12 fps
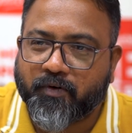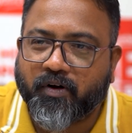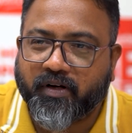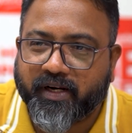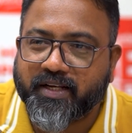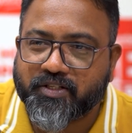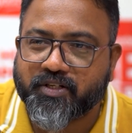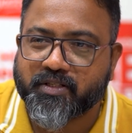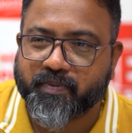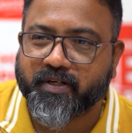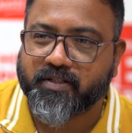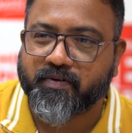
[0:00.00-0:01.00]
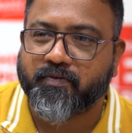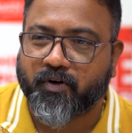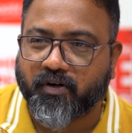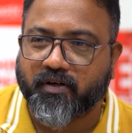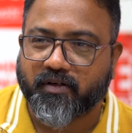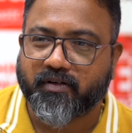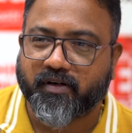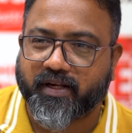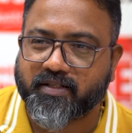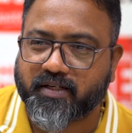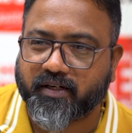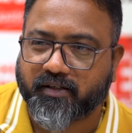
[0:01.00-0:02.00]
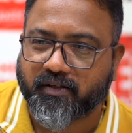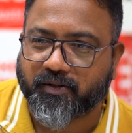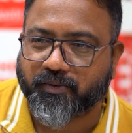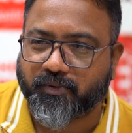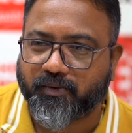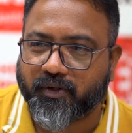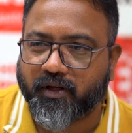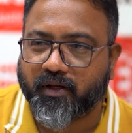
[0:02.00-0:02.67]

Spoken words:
not reached is because we have not translated to